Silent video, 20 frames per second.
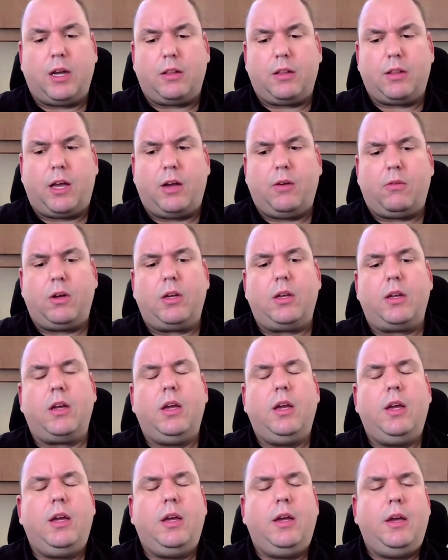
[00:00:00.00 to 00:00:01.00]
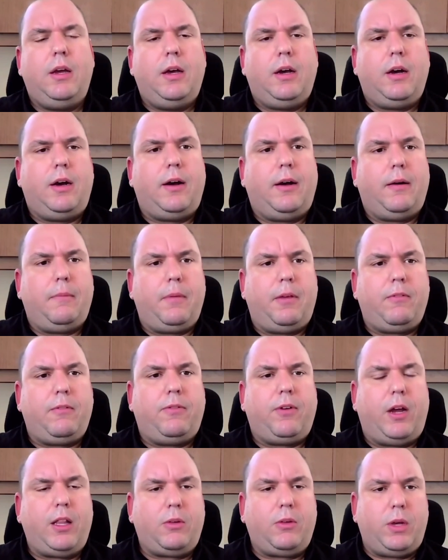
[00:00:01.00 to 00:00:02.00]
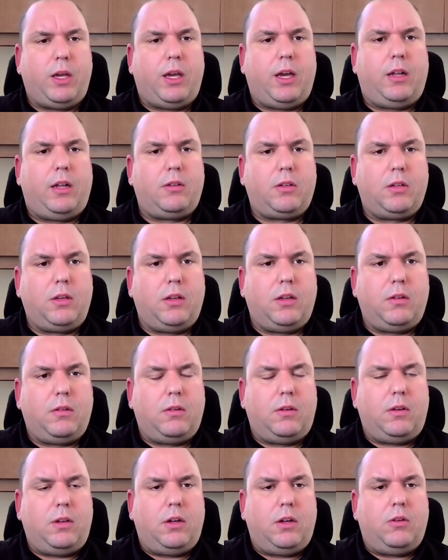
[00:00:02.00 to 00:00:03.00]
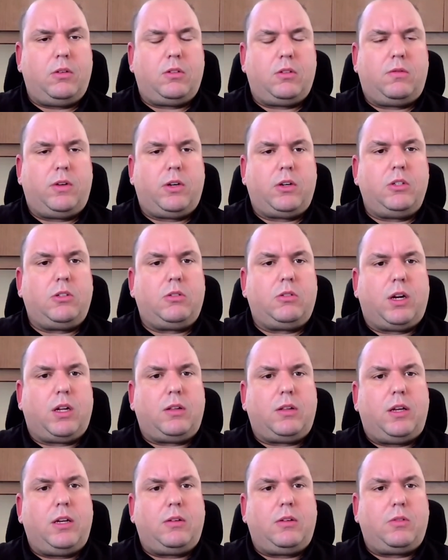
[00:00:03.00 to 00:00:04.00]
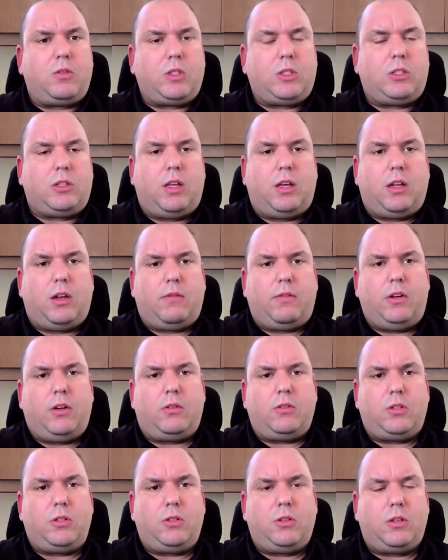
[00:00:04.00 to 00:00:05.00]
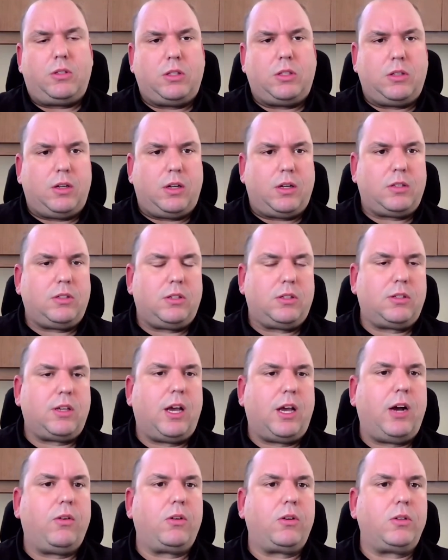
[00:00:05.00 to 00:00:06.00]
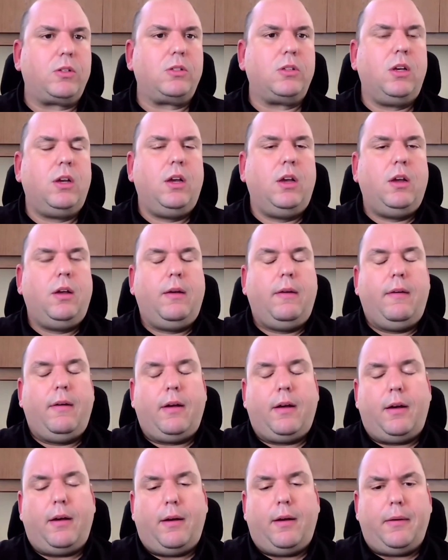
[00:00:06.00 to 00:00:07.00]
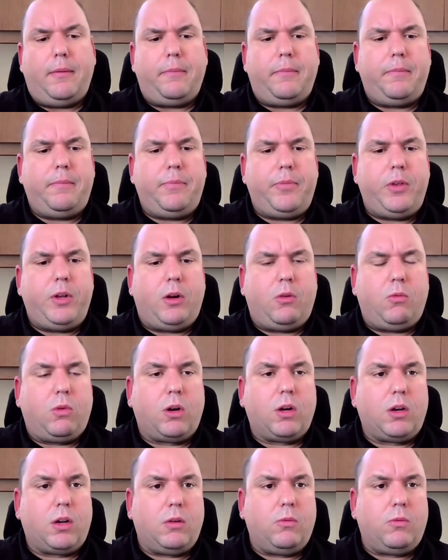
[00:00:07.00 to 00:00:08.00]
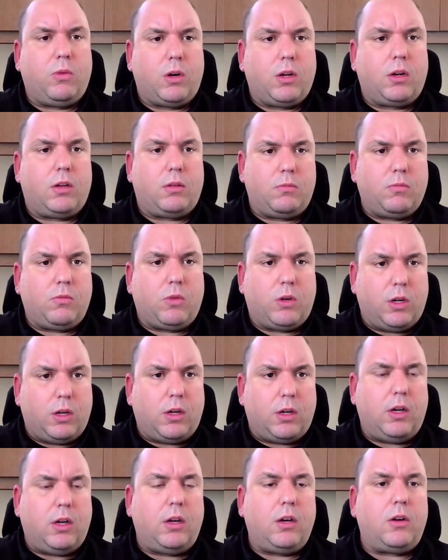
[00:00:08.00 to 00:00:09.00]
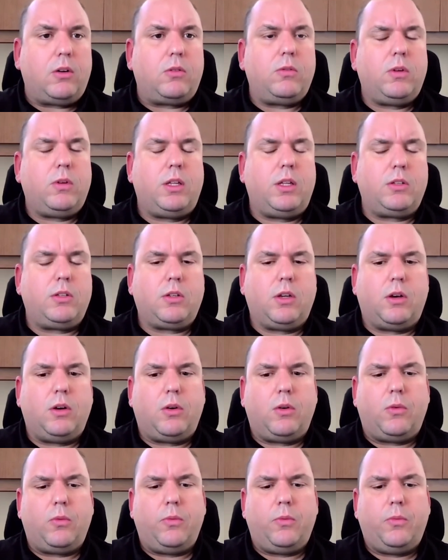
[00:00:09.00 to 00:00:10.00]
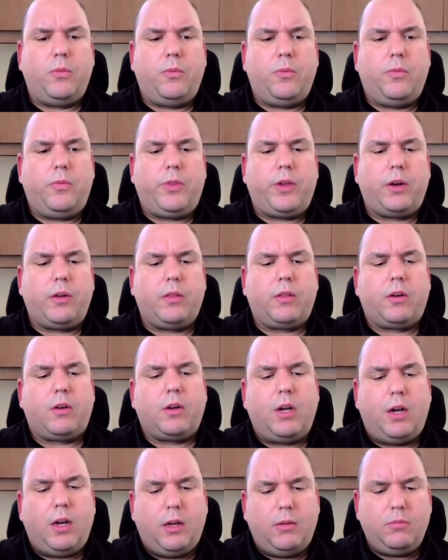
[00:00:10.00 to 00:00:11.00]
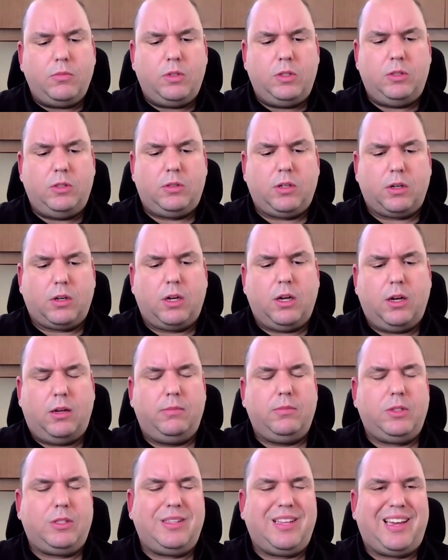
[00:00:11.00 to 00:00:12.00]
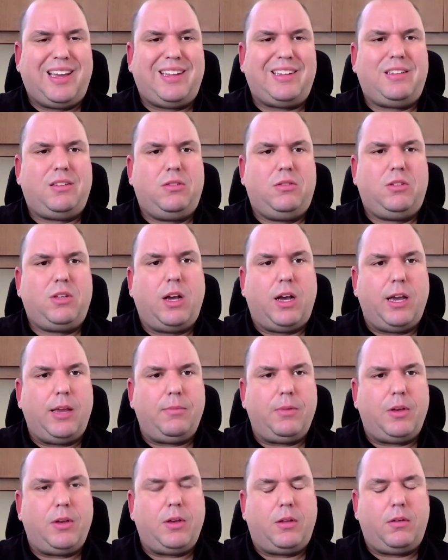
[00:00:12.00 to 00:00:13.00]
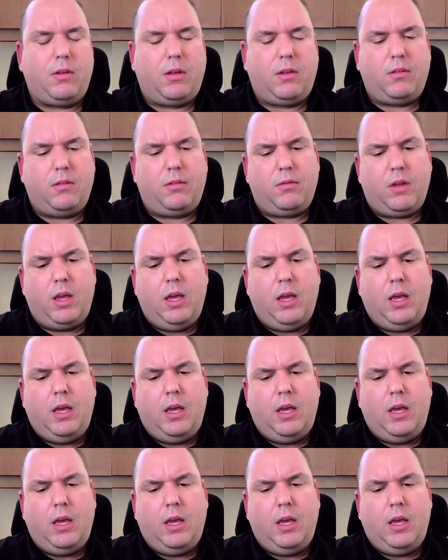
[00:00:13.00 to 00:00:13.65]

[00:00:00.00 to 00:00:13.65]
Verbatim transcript: down that way. Um, and finally, we had to get, you know, it was very direct language that if you don't do this in the next six hours, um, you know, we're gonna, we're gonna, we're gonna go. And so there, there comes, there comes that timing and and